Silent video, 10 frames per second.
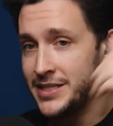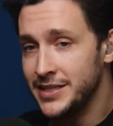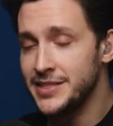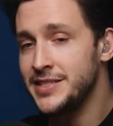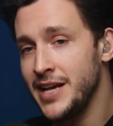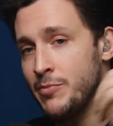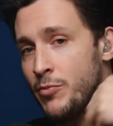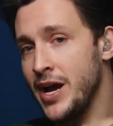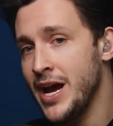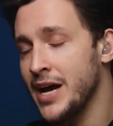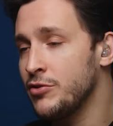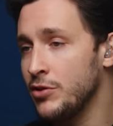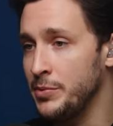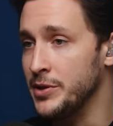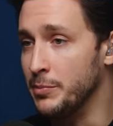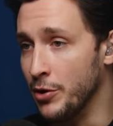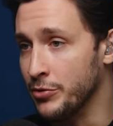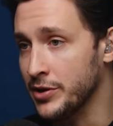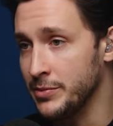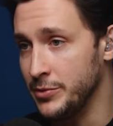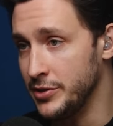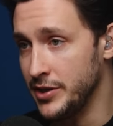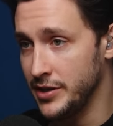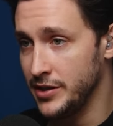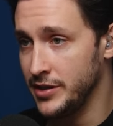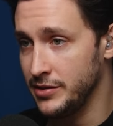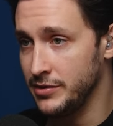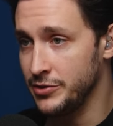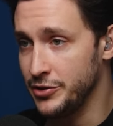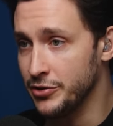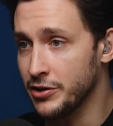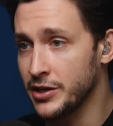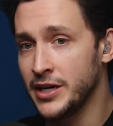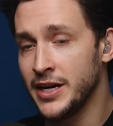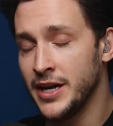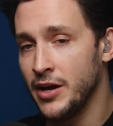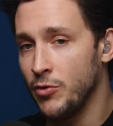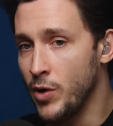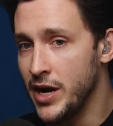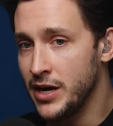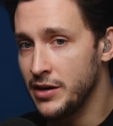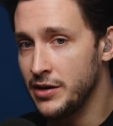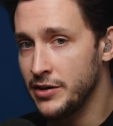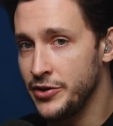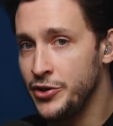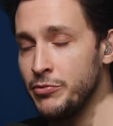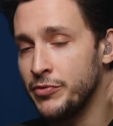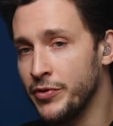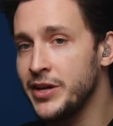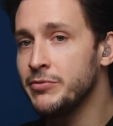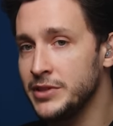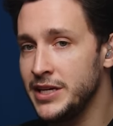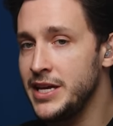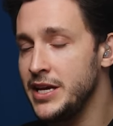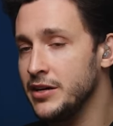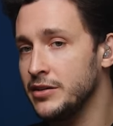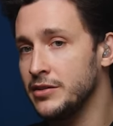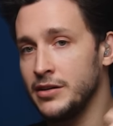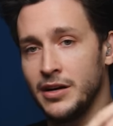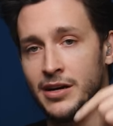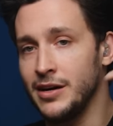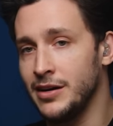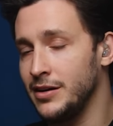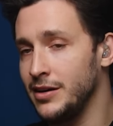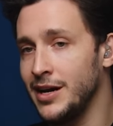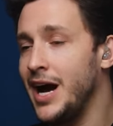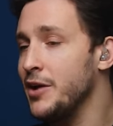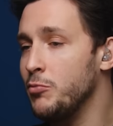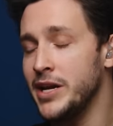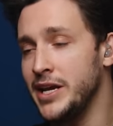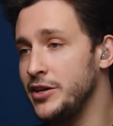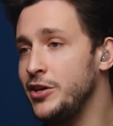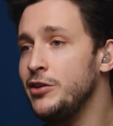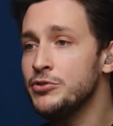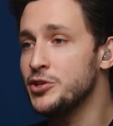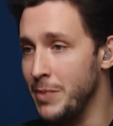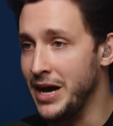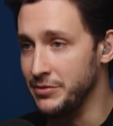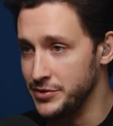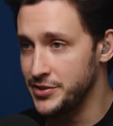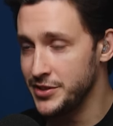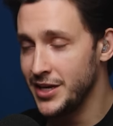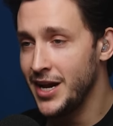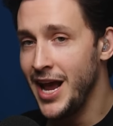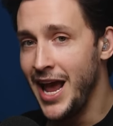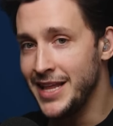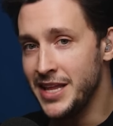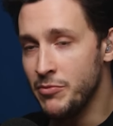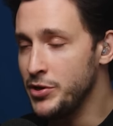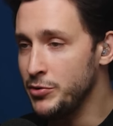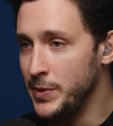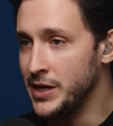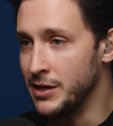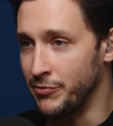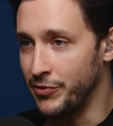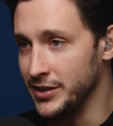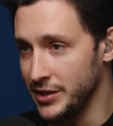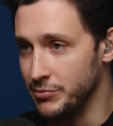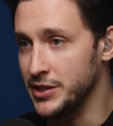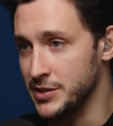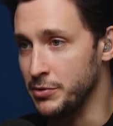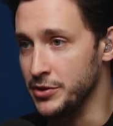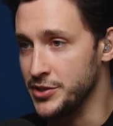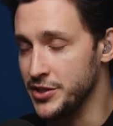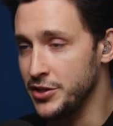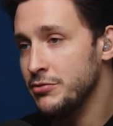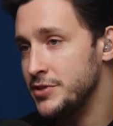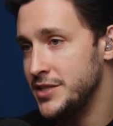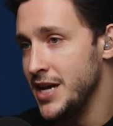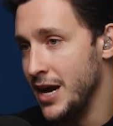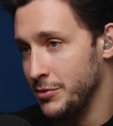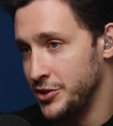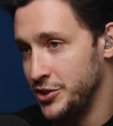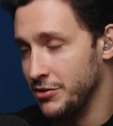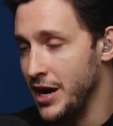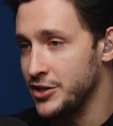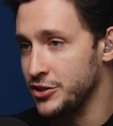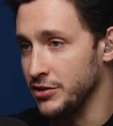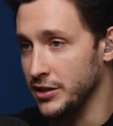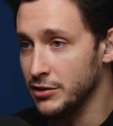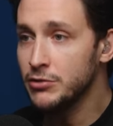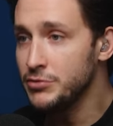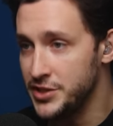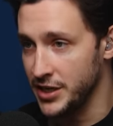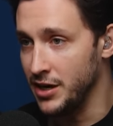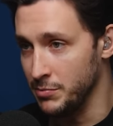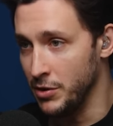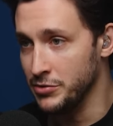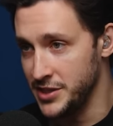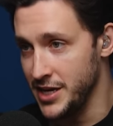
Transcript: it's in the same way I grew up in the poker community in New York where you would frequently hear a, a guy winning huge amounts and then when you become friendly with this person, you'd see how much they're actually losing on most